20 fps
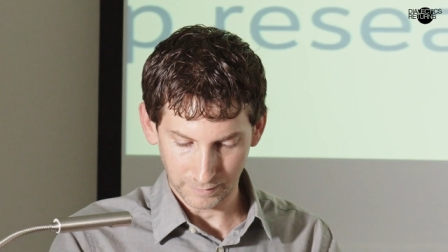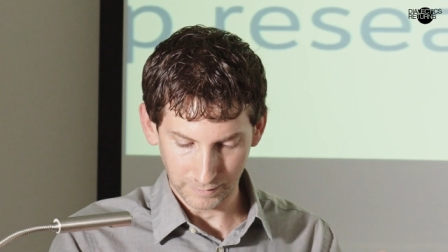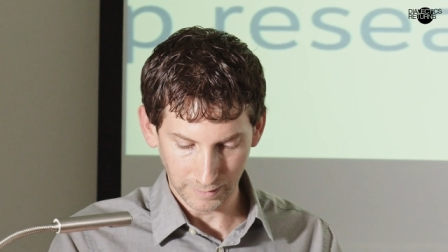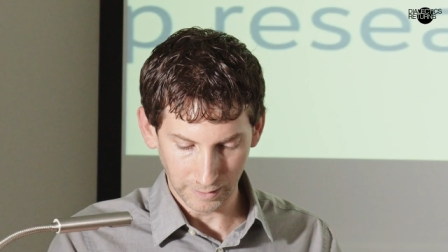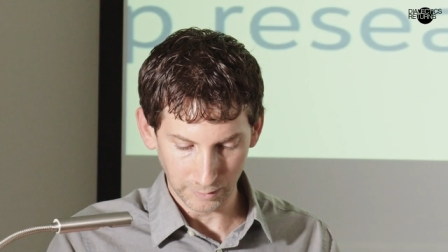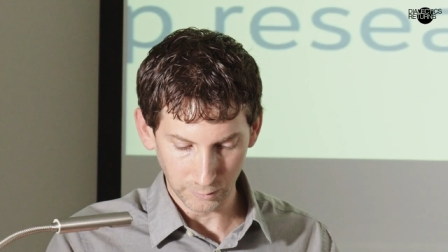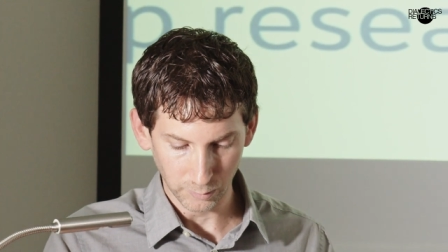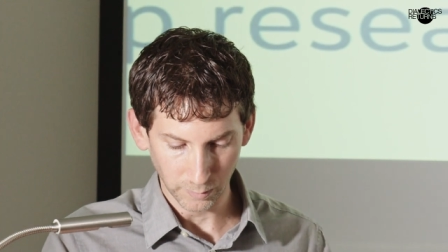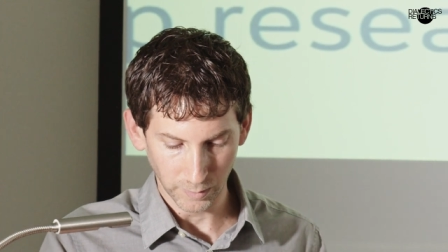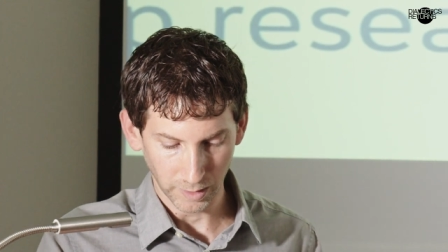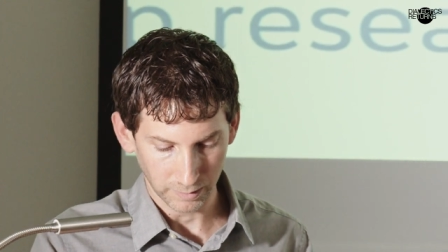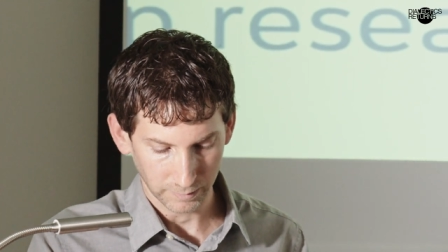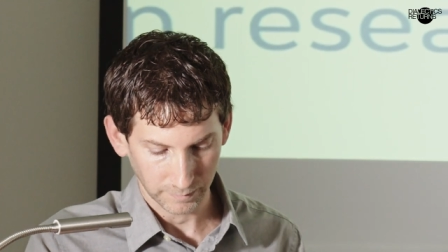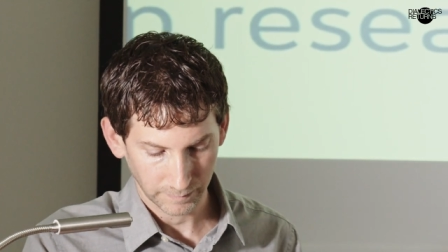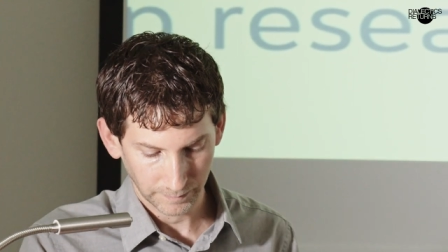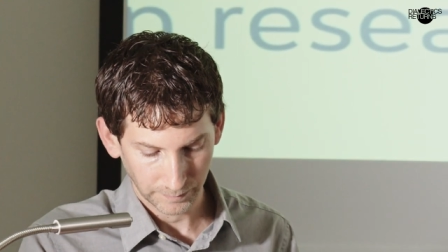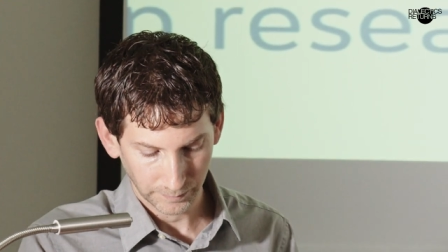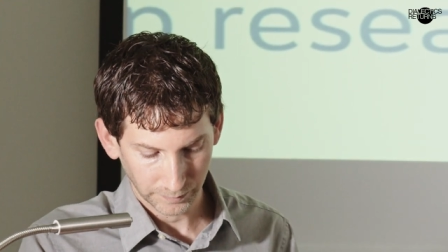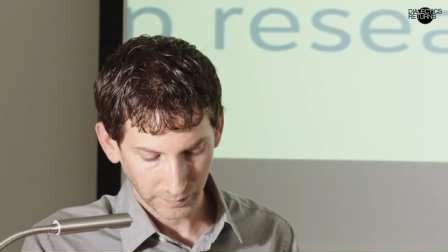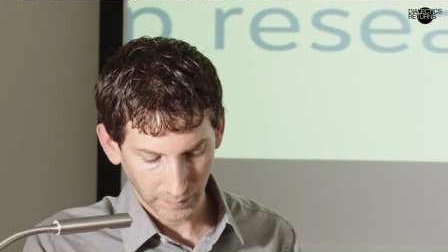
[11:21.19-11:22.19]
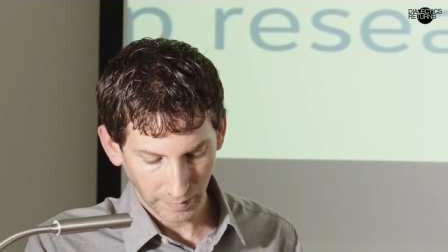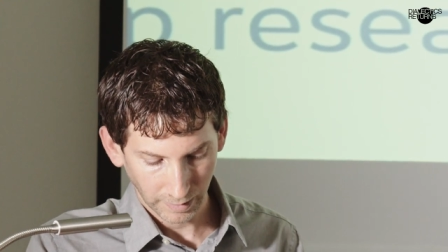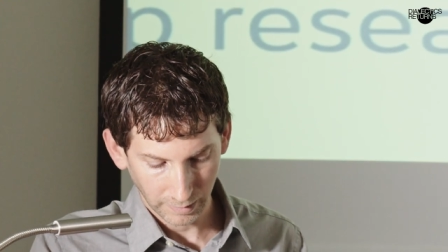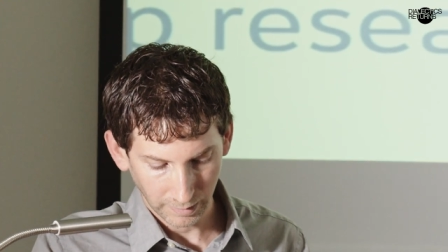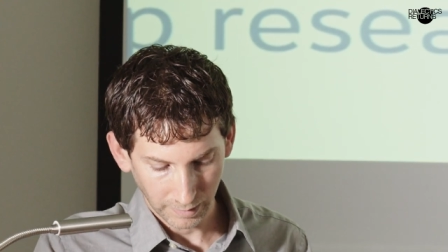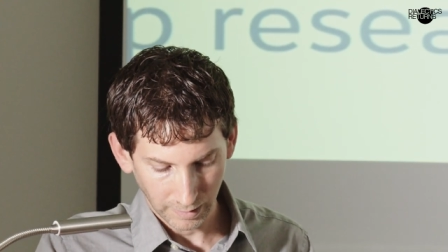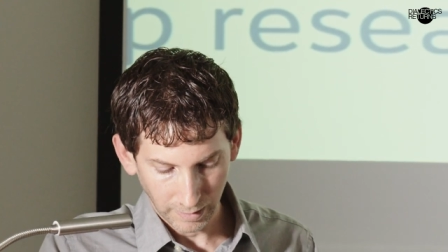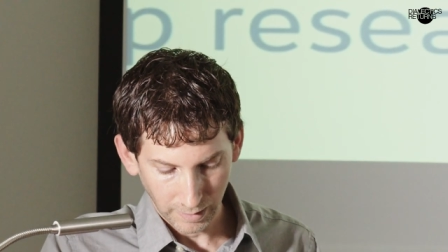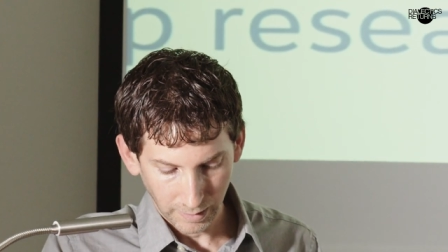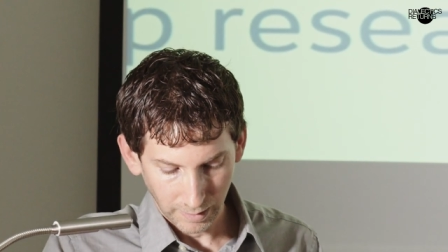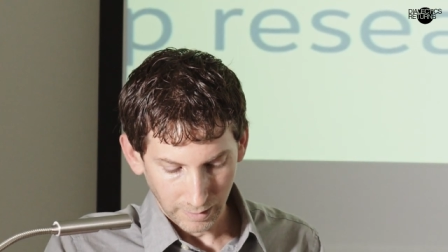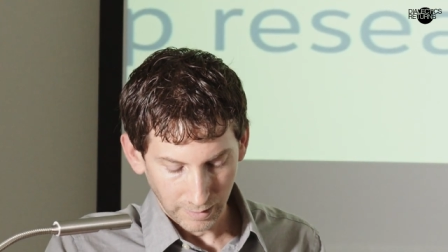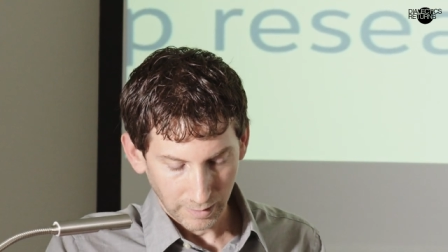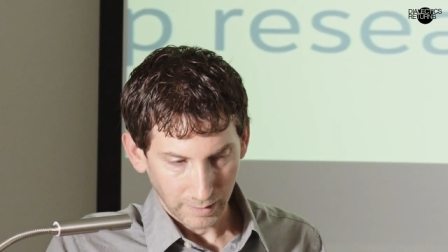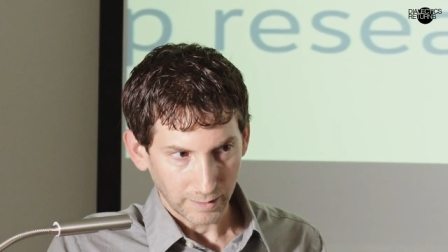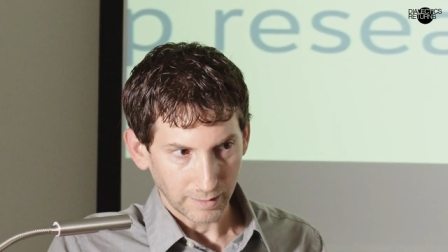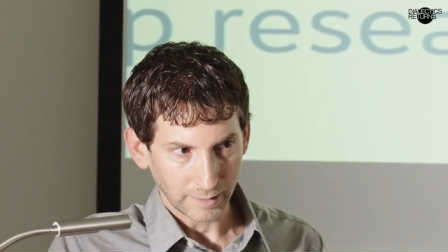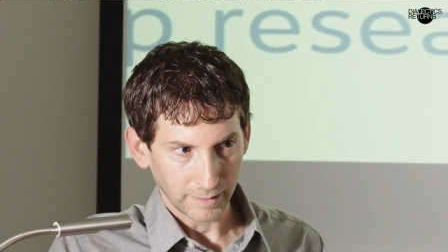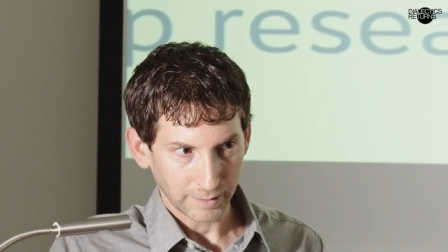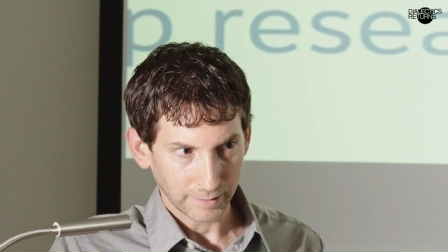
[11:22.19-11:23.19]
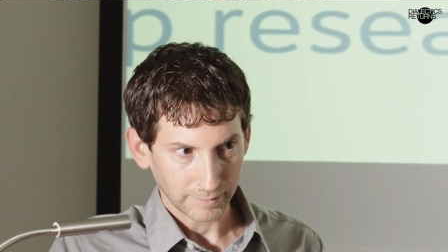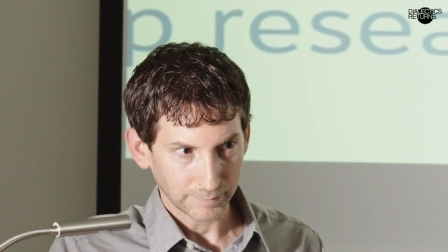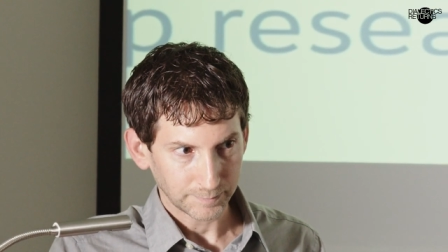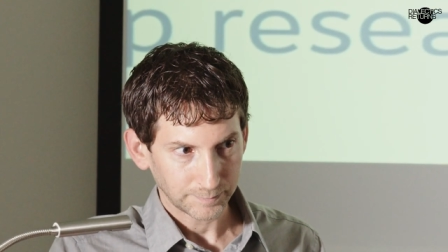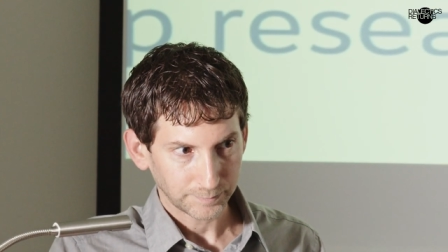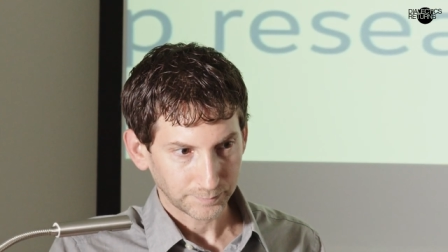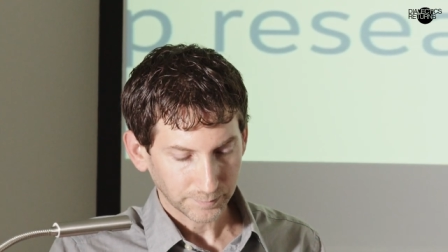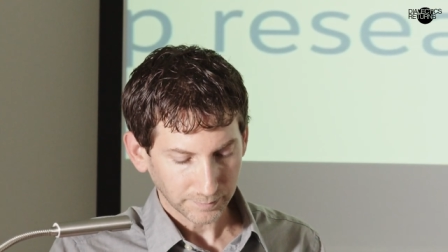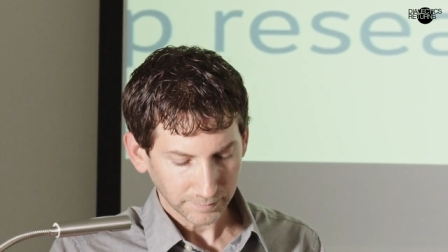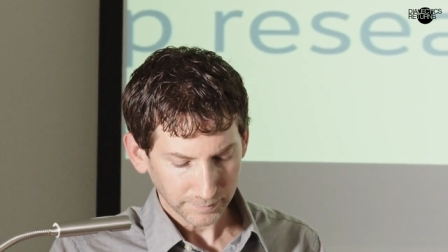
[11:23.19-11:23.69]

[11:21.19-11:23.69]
denouement. Um,